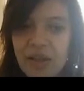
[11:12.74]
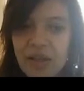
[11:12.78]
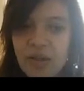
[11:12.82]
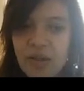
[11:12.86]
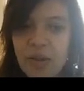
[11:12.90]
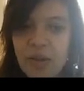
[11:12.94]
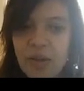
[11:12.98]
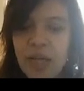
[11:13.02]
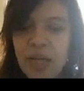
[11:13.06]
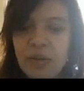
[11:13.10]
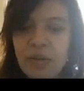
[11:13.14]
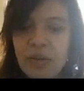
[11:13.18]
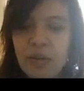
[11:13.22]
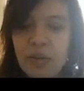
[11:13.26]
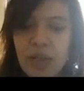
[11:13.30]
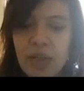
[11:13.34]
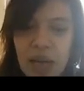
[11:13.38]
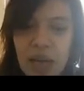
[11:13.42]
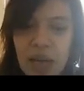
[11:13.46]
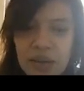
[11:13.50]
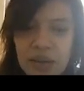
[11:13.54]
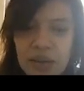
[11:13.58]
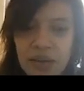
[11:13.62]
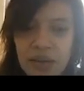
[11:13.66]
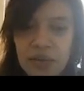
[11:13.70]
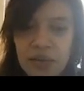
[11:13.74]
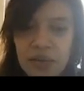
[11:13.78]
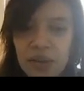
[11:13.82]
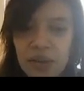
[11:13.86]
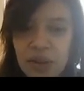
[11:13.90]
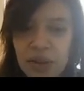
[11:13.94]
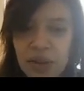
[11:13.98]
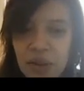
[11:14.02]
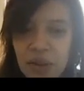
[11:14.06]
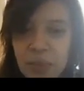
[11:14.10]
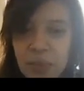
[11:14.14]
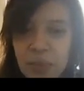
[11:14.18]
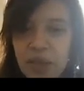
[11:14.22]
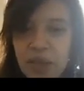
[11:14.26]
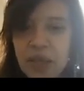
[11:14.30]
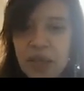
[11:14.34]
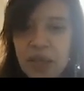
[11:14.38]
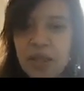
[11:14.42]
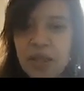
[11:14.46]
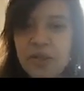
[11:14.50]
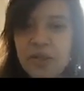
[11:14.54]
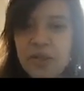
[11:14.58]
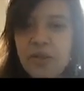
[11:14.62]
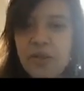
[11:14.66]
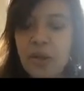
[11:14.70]
you can test different
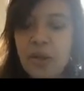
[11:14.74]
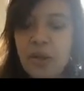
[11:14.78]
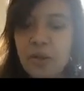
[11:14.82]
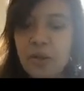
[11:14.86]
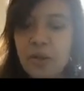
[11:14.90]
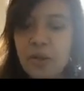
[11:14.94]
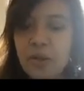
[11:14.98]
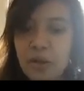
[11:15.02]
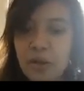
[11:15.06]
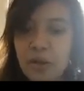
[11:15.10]
keywords, you can do